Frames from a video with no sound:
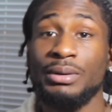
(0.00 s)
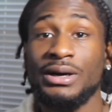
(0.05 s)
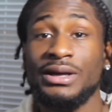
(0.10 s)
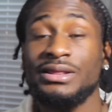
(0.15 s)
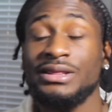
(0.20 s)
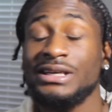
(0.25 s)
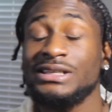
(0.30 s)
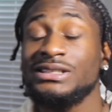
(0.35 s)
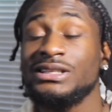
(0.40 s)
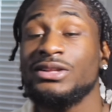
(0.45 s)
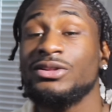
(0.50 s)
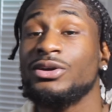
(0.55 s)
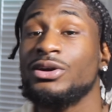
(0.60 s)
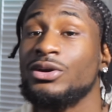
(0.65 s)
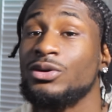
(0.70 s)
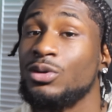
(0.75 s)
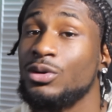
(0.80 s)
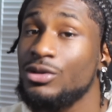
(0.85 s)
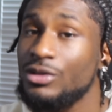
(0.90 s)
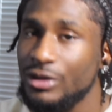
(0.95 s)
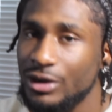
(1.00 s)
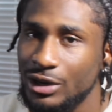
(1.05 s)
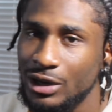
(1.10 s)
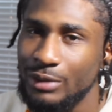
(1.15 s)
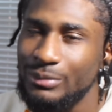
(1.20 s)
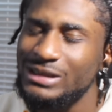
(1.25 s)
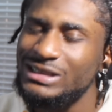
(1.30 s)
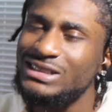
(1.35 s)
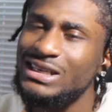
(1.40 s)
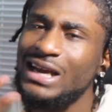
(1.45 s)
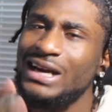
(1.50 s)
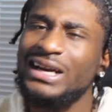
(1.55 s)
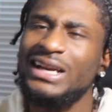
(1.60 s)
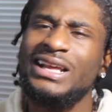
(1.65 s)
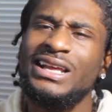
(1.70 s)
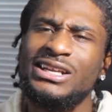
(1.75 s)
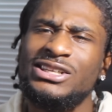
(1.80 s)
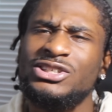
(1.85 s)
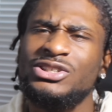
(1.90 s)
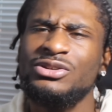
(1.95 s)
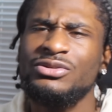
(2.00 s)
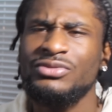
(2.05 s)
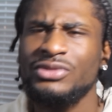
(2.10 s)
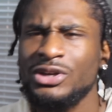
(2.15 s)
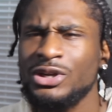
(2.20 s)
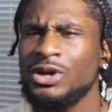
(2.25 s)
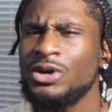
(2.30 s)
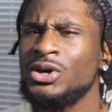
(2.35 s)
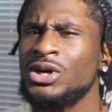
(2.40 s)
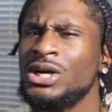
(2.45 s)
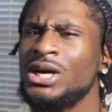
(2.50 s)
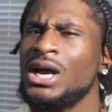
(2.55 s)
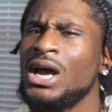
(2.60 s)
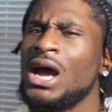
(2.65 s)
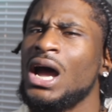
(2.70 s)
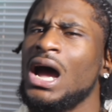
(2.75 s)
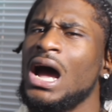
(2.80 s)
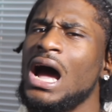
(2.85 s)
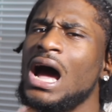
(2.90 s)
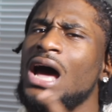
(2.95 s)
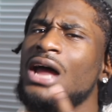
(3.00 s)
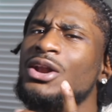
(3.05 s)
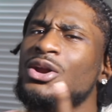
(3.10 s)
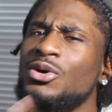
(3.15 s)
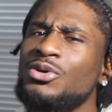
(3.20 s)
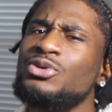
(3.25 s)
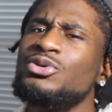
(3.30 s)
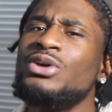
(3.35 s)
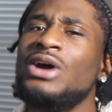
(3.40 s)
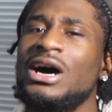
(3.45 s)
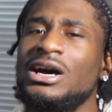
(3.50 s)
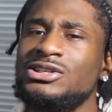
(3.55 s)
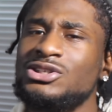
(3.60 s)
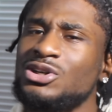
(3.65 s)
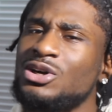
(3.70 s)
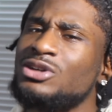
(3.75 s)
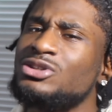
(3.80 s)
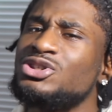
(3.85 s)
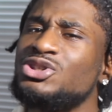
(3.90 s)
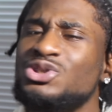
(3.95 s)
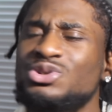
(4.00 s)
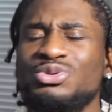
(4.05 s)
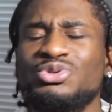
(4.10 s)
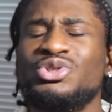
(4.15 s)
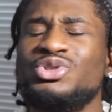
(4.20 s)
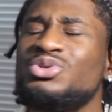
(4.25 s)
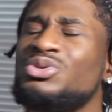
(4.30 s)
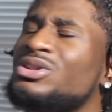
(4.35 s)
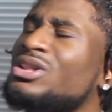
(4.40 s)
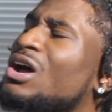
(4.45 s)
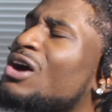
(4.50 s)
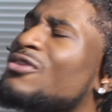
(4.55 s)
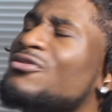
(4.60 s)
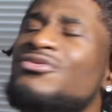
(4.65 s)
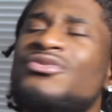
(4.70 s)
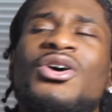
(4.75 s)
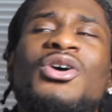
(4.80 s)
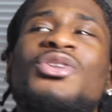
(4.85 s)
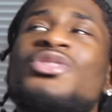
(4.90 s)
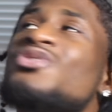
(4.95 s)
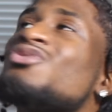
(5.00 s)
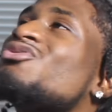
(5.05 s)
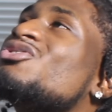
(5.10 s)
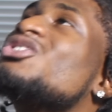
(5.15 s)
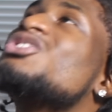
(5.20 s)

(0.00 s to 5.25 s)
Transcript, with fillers: But that's neither here nor there. I'm excited to get into the video. I know you guys are too, so without further